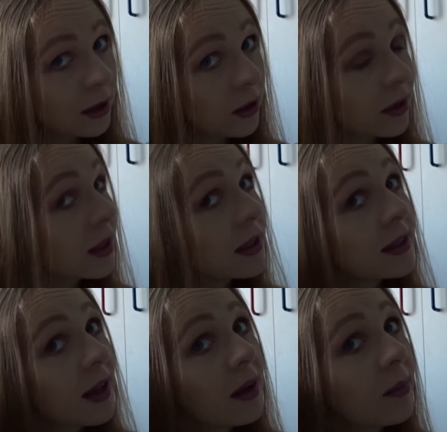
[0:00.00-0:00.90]
Don't think you can
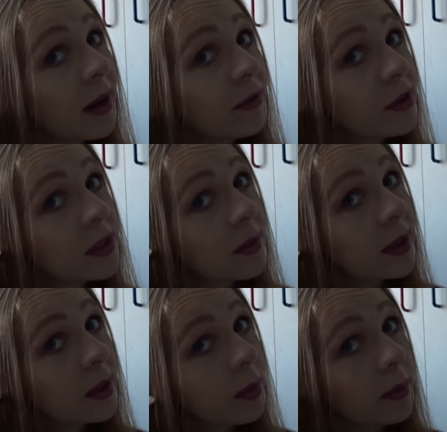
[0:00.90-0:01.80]
tell, and by roots I
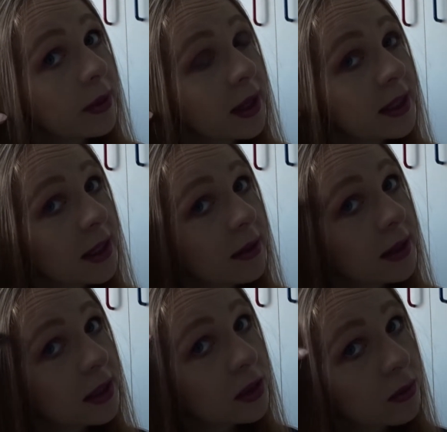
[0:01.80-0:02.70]
mean they're probably like down
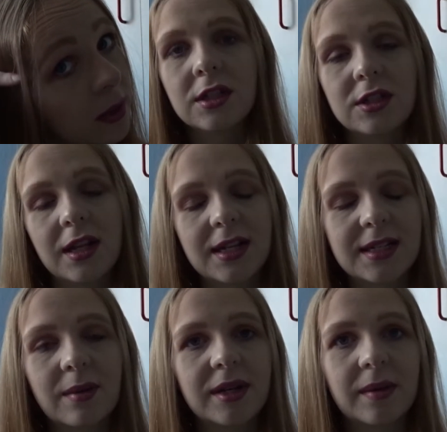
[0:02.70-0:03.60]
here somewhere. So the last
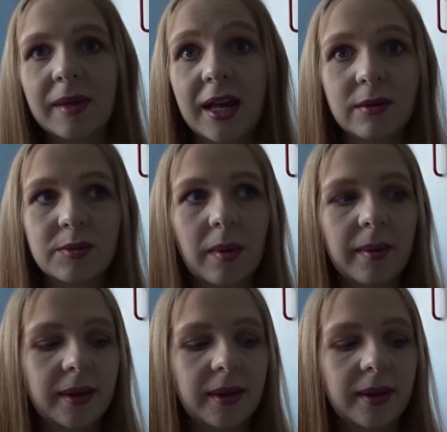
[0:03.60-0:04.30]
time I dyed my hair was probably